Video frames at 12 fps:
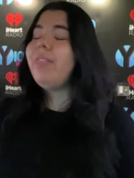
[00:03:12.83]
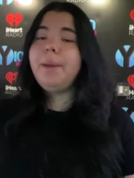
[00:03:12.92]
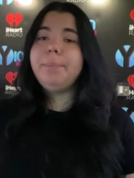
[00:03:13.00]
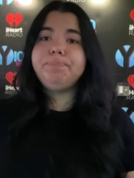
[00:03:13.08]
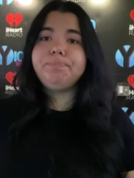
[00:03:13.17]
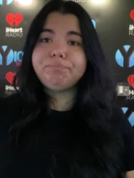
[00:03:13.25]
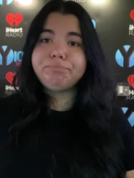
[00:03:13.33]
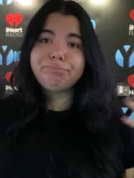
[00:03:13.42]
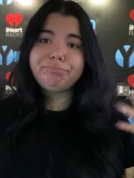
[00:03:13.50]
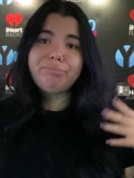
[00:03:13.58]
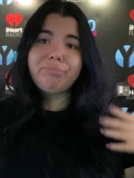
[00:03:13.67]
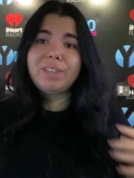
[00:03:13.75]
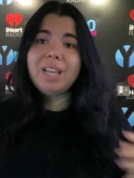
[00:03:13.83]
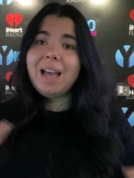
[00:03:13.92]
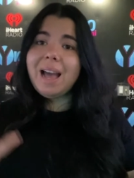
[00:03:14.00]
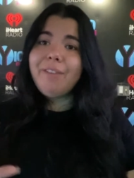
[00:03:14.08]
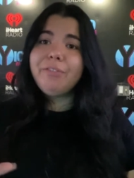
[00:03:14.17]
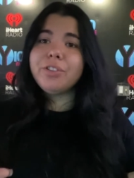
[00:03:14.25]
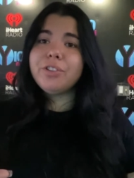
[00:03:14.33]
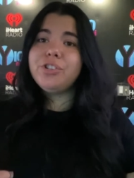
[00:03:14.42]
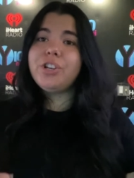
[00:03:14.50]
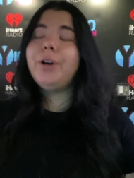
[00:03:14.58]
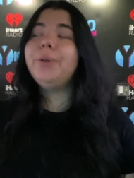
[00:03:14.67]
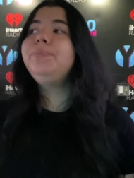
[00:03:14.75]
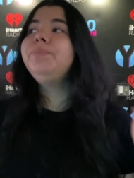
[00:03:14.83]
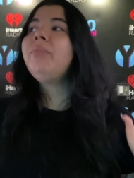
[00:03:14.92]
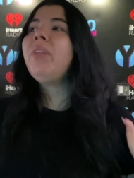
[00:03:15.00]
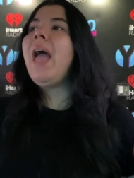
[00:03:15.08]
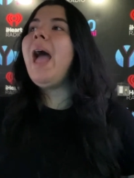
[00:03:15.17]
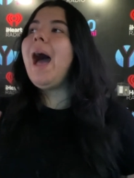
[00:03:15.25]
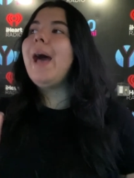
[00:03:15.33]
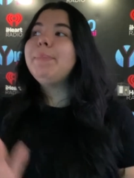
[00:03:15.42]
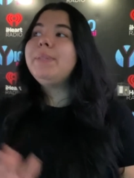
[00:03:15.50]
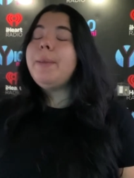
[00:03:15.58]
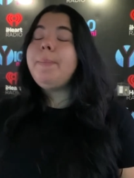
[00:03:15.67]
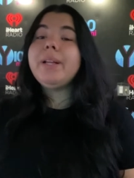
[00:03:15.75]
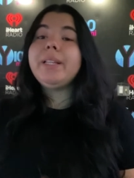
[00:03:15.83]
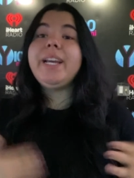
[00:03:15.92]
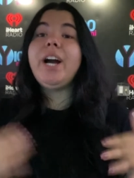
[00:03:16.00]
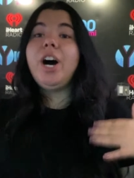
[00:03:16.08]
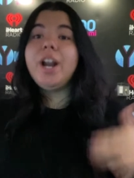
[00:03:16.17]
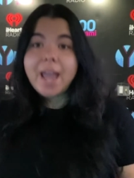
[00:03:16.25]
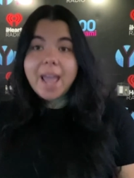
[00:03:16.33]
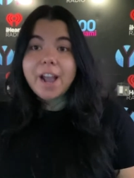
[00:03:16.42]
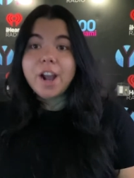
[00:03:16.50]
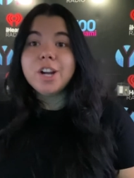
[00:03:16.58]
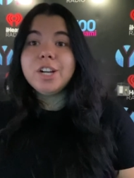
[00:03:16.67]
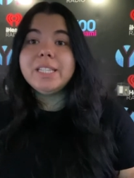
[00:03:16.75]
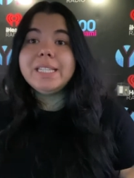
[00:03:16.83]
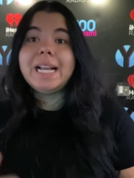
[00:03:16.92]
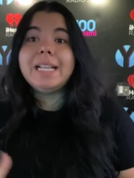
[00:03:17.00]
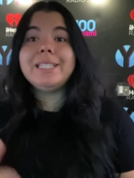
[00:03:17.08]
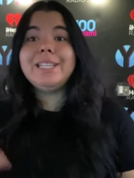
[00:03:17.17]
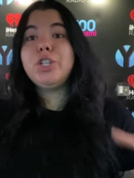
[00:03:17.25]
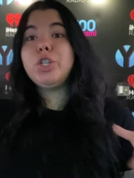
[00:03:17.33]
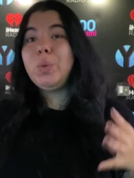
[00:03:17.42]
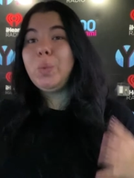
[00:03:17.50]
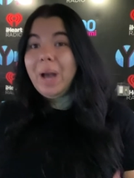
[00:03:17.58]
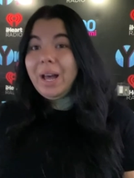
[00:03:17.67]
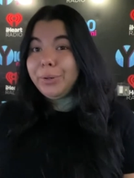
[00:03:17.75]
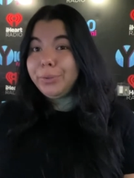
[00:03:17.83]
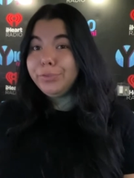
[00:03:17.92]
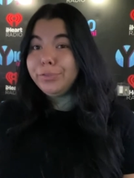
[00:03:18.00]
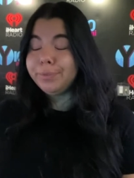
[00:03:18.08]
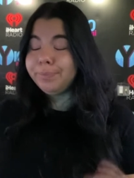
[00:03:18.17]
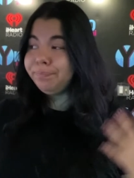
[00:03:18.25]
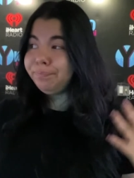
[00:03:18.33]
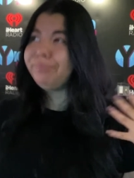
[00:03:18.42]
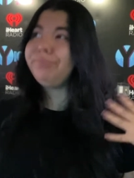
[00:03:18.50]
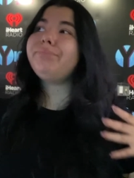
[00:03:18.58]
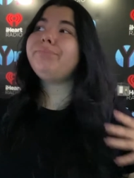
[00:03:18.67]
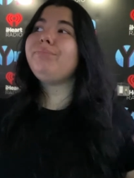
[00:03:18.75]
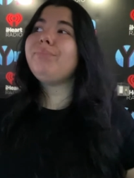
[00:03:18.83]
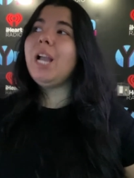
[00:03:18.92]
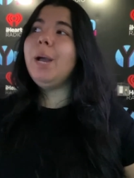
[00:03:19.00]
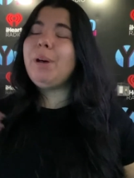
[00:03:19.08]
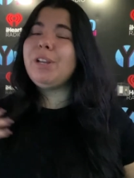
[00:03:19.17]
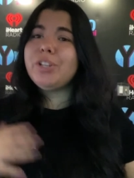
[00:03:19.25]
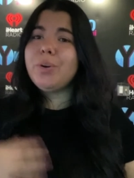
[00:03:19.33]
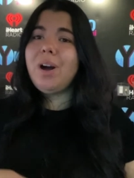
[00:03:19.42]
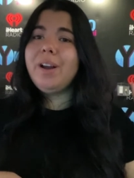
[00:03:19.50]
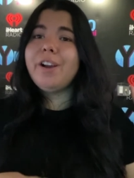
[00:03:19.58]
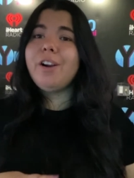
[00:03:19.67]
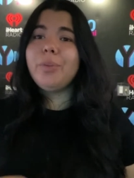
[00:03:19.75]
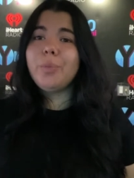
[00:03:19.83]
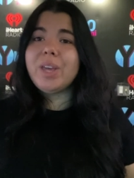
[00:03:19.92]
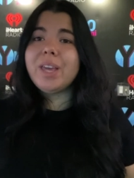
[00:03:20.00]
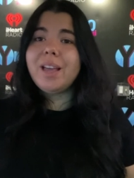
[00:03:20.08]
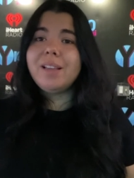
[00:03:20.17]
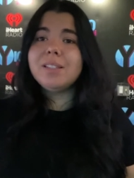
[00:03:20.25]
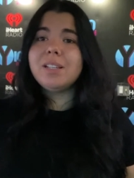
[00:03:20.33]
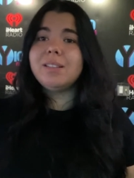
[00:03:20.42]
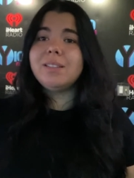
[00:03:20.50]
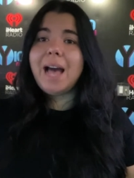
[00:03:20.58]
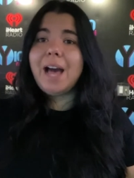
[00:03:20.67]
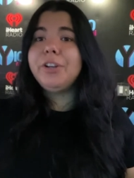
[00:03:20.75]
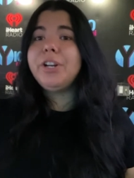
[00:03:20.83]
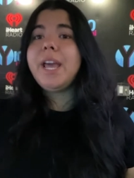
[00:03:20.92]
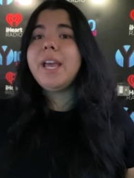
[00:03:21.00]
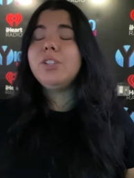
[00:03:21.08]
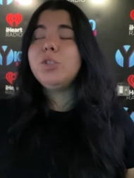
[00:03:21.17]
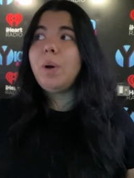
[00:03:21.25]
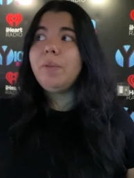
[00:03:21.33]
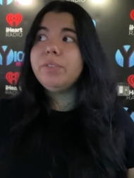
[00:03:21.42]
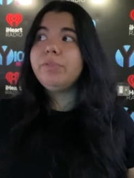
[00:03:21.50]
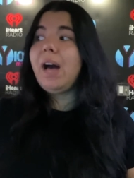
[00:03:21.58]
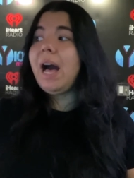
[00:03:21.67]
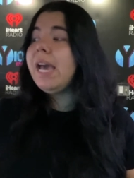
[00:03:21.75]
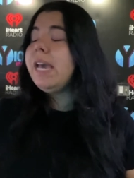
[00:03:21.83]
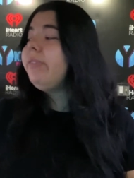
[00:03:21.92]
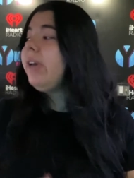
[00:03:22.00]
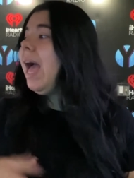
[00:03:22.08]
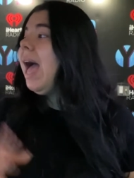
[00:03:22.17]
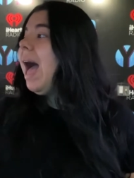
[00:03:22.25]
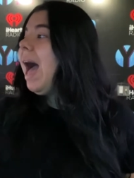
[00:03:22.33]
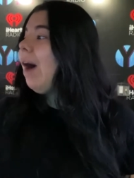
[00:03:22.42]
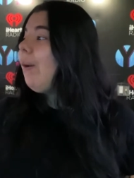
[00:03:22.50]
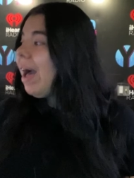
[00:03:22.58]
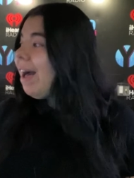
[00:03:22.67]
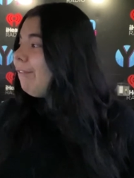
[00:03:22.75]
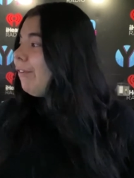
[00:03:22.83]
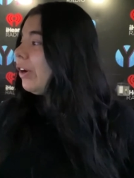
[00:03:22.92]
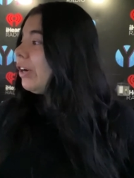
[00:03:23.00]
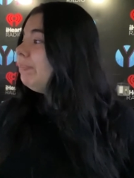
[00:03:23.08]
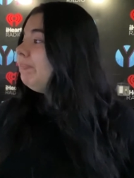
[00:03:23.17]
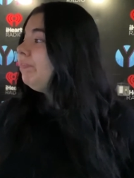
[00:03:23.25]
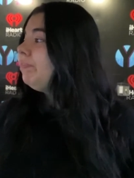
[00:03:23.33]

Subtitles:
then after the show, I'm typically on air 10 to 12. I'm also on air on the weekends on Saturday, 12 to 5. However,